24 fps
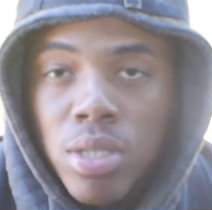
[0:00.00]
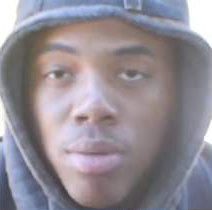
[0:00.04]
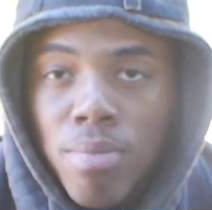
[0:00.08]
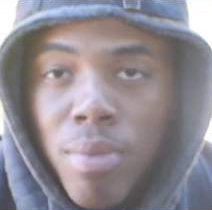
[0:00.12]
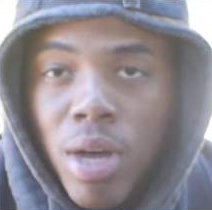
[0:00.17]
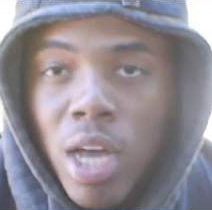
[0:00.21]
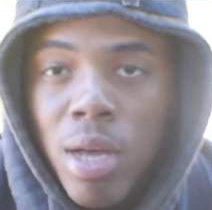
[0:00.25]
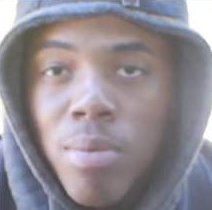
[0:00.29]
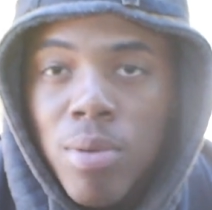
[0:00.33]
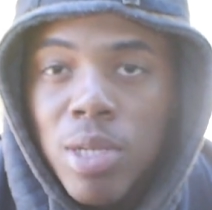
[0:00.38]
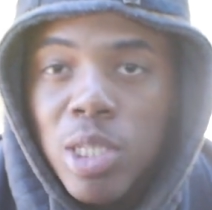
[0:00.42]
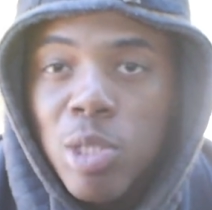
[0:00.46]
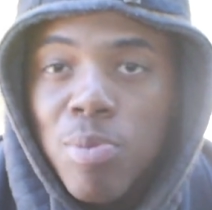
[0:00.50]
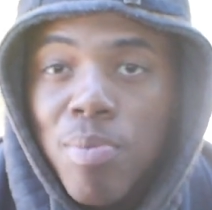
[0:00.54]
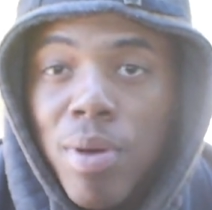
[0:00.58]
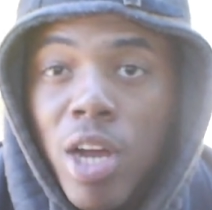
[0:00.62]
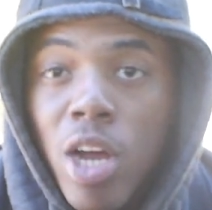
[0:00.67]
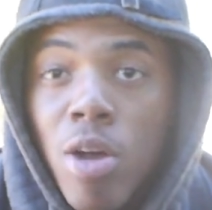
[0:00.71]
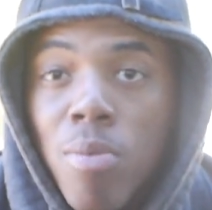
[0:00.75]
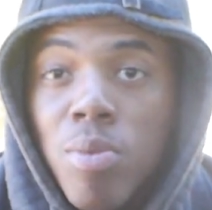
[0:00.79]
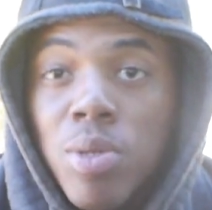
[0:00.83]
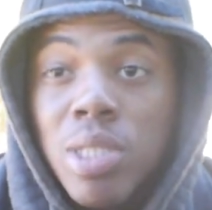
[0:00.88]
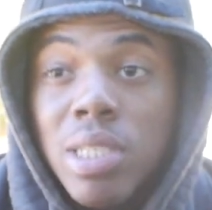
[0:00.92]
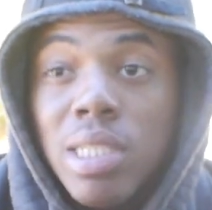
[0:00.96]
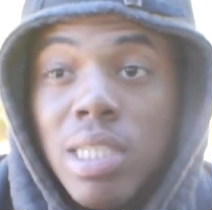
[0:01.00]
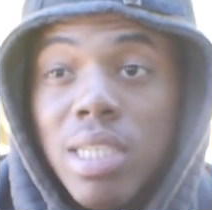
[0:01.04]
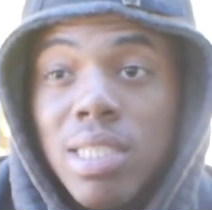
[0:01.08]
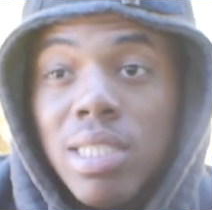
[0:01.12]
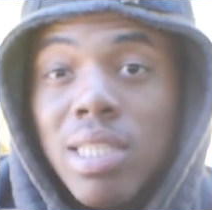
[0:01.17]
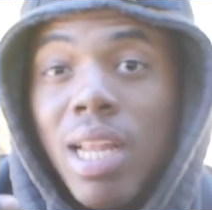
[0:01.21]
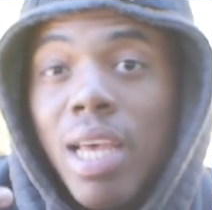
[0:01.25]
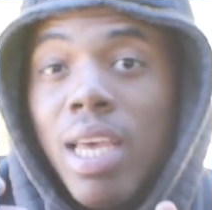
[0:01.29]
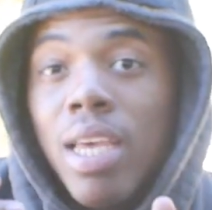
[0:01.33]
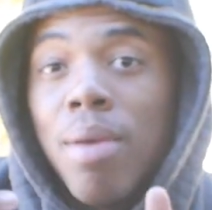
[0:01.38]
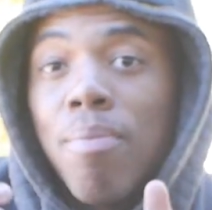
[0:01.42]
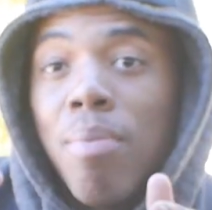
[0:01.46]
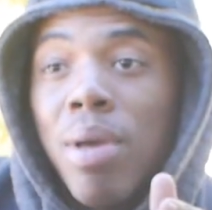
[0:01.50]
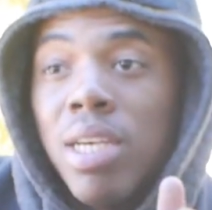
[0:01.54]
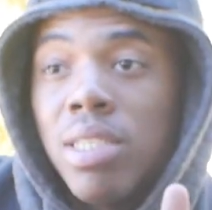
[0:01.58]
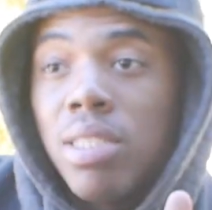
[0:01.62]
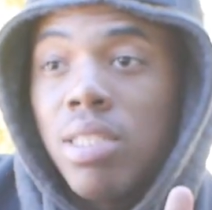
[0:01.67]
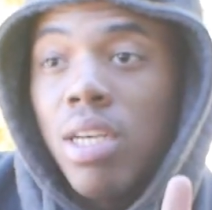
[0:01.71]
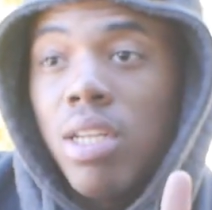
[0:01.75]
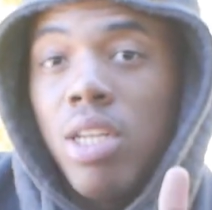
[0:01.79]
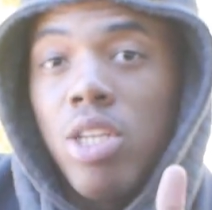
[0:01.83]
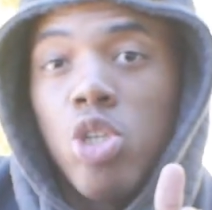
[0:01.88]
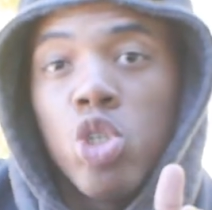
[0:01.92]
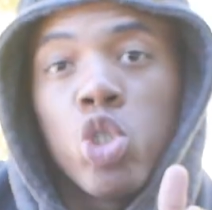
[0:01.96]
The Bible is parables. It's like
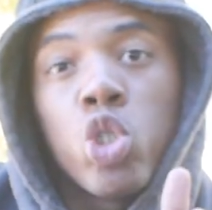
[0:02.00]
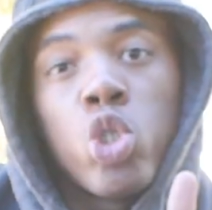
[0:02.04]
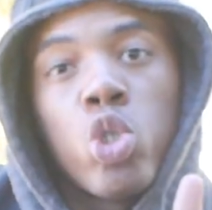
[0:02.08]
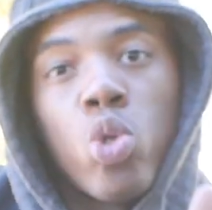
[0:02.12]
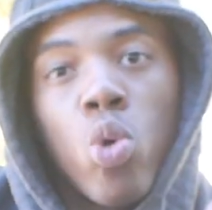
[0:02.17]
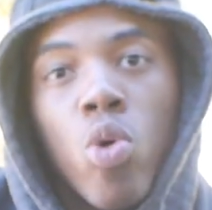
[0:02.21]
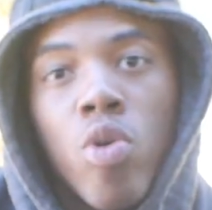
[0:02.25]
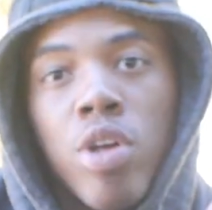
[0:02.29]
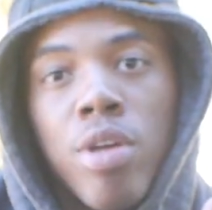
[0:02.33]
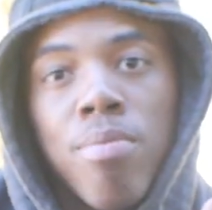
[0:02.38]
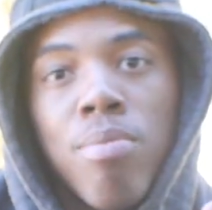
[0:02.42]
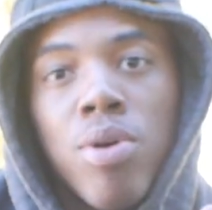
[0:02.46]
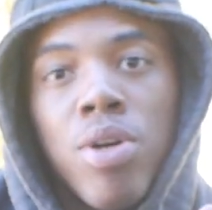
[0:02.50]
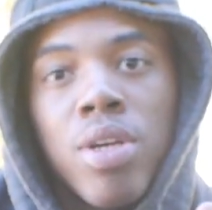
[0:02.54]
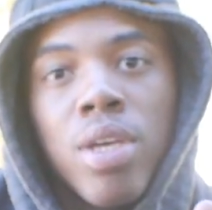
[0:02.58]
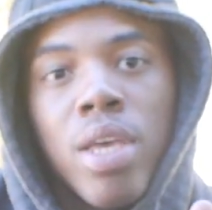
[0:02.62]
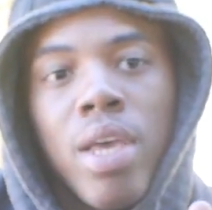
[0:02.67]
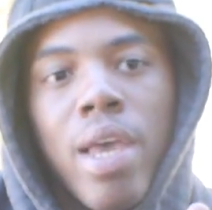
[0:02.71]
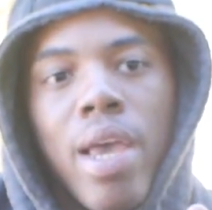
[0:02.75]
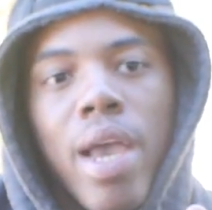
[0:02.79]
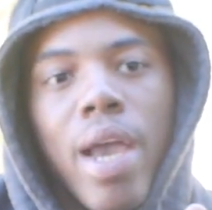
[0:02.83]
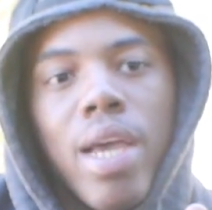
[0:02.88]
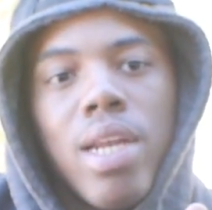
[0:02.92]
basically a storybook,